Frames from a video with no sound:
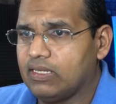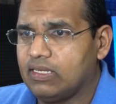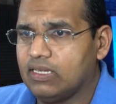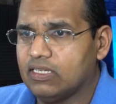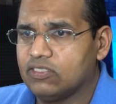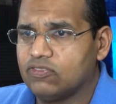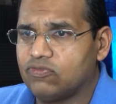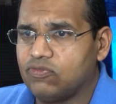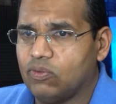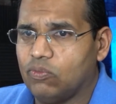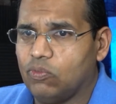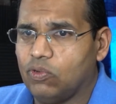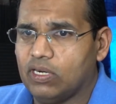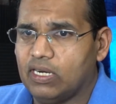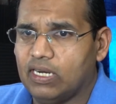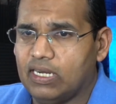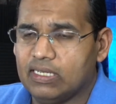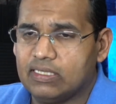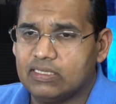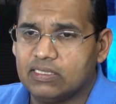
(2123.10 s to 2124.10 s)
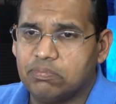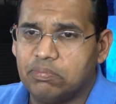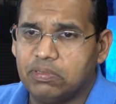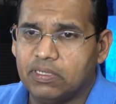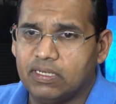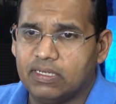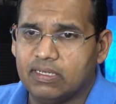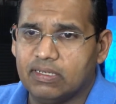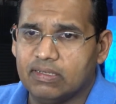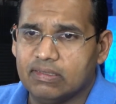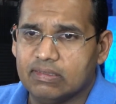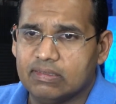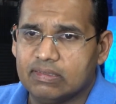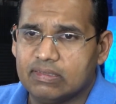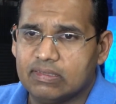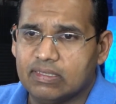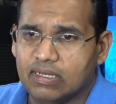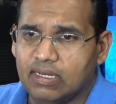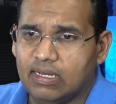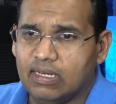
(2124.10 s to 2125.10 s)
from what I
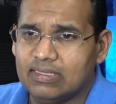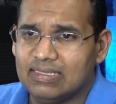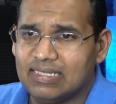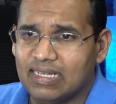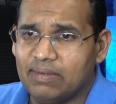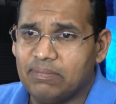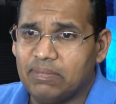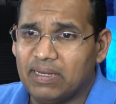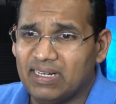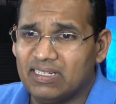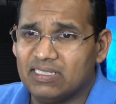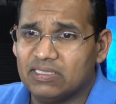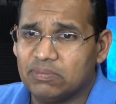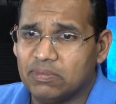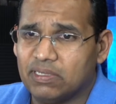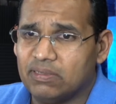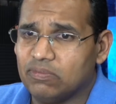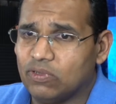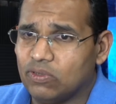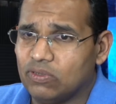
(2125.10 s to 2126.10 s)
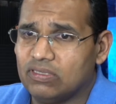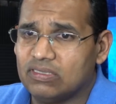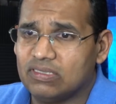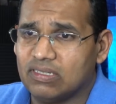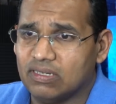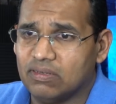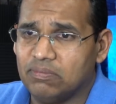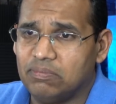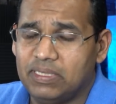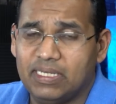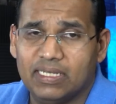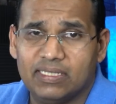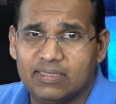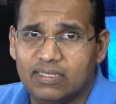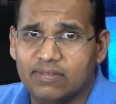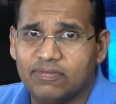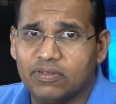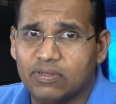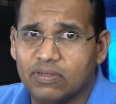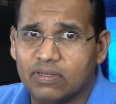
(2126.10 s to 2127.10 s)
experienced. Time management, Mona, is going to be a
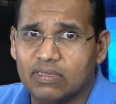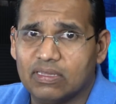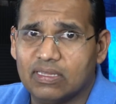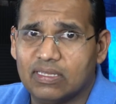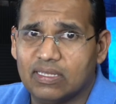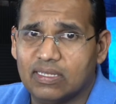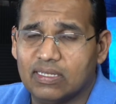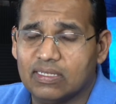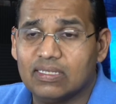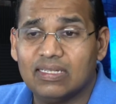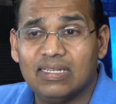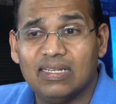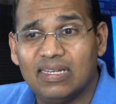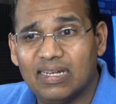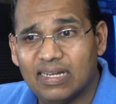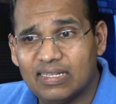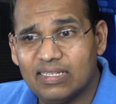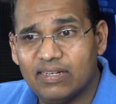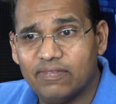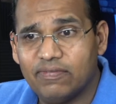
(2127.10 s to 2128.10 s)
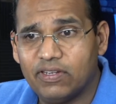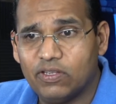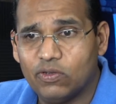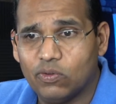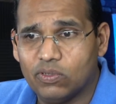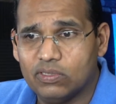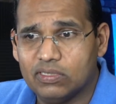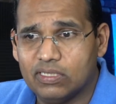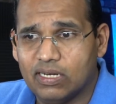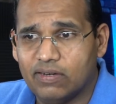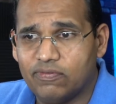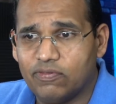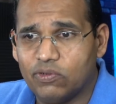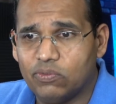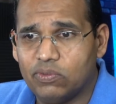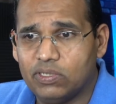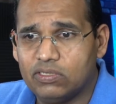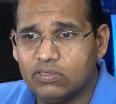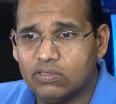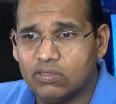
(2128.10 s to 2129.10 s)
difficult thing. I did a video on that a few
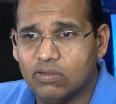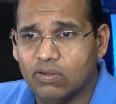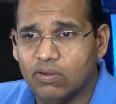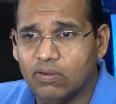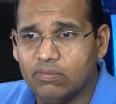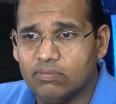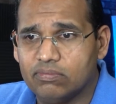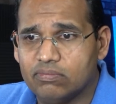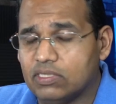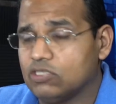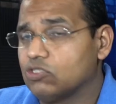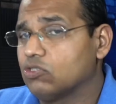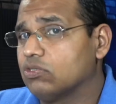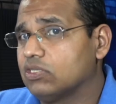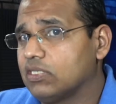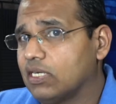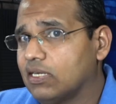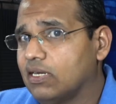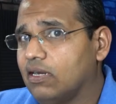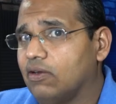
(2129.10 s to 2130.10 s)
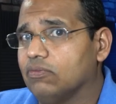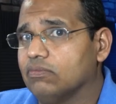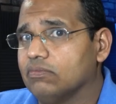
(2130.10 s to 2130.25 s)
weeks ago. Make sure to check it out.